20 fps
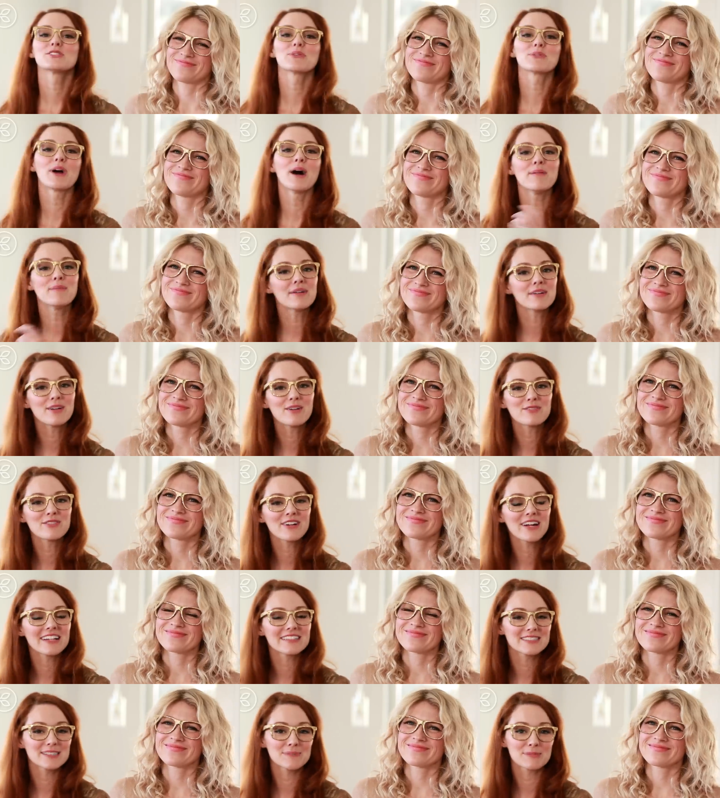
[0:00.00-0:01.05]
Speaker 1: So come on over
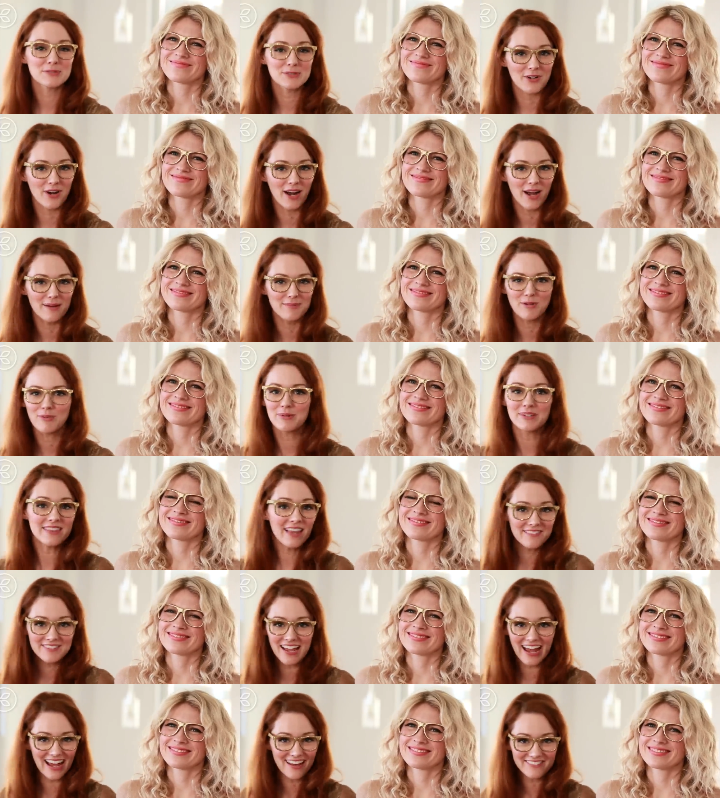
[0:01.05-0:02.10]
and subscribe. We'd love
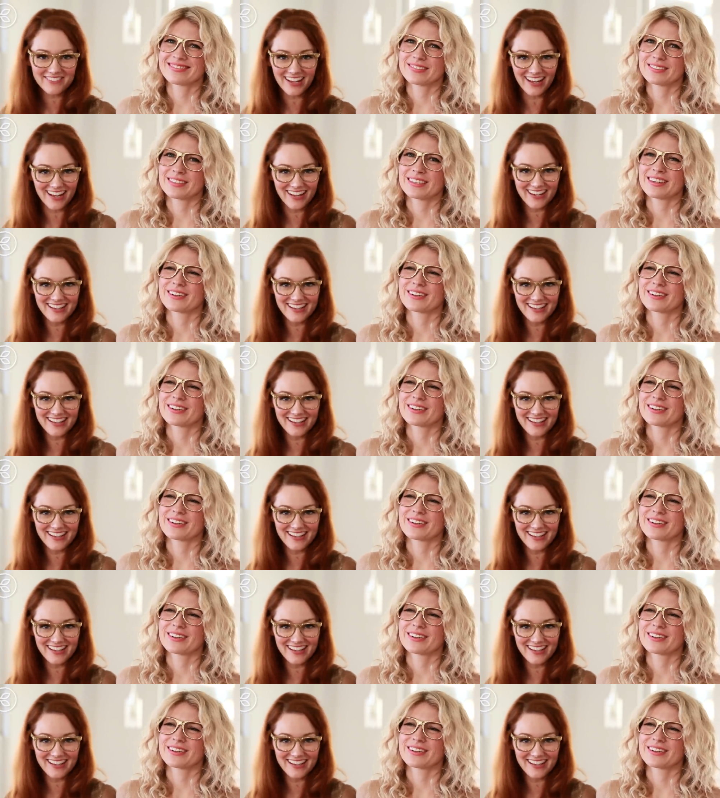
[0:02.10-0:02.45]
to have you.